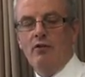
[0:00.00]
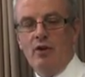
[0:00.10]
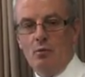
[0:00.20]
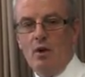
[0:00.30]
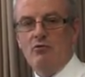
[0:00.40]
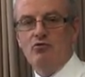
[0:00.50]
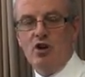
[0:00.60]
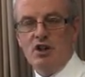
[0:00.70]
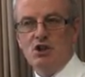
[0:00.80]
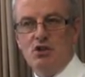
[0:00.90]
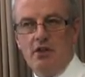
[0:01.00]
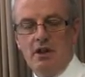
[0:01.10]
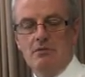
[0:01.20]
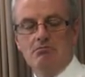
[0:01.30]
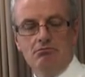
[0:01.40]
I think we've reached
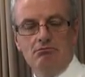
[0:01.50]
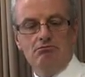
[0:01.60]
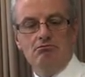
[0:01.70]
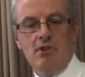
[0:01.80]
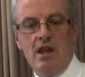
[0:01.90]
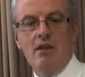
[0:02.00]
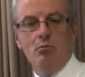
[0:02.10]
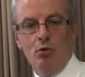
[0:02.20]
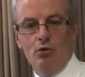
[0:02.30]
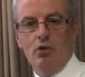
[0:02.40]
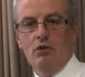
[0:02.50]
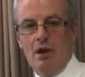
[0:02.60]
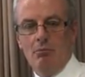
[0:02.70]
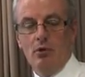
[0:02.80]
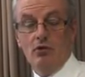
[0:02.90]
the end point on
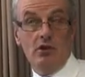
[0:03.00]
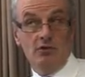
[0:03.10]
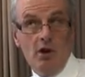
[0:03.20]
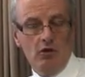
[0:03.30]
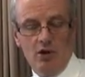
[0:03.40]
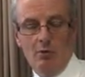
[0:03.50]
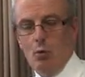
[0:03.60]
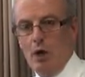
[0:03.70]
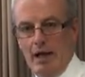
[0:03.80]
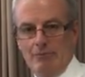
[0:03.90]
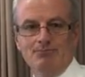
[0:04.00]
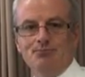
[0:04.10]
numbers, as far as I'm aware.